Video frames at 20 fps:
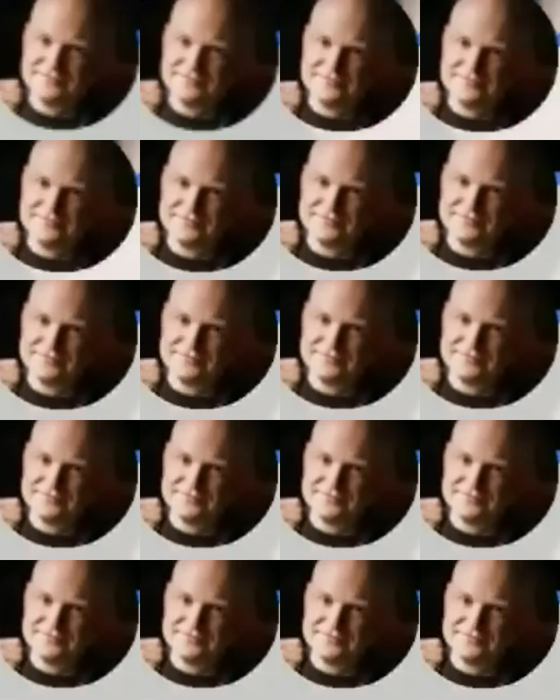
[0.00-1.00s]

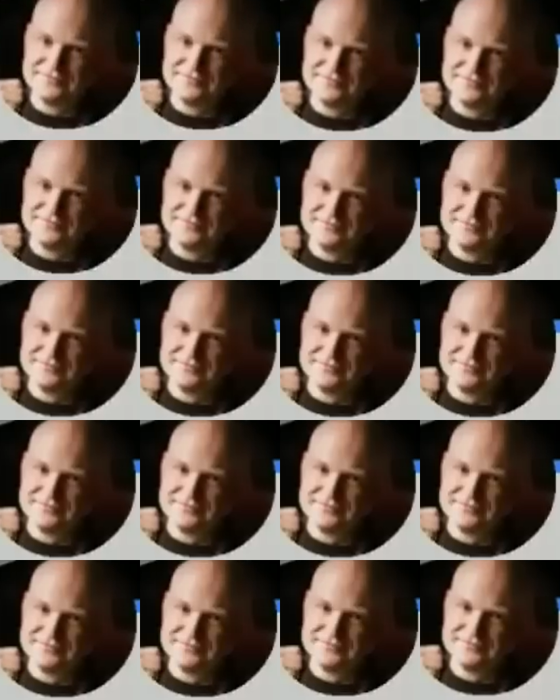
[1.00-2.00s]

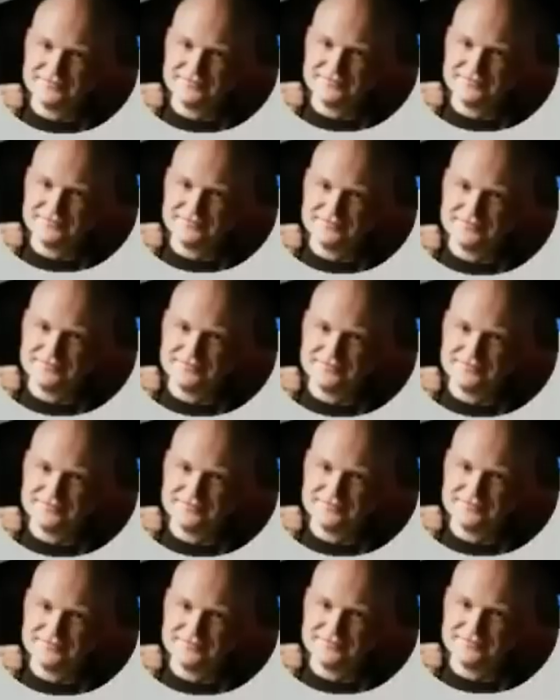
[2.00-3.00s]

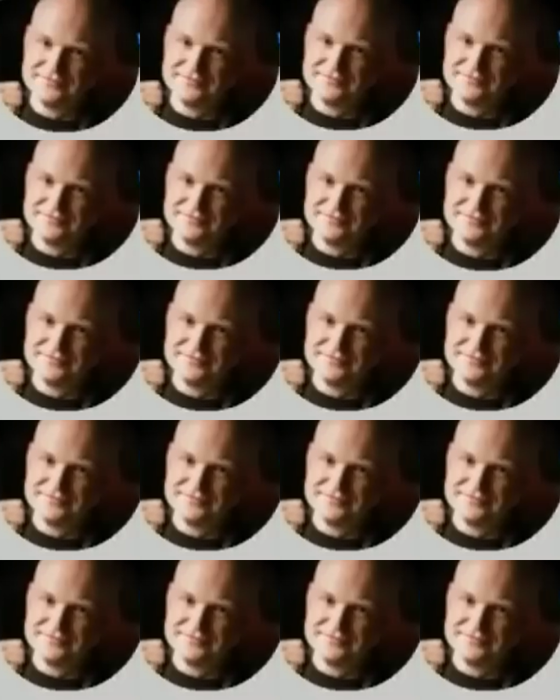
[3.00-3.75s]
[no speech]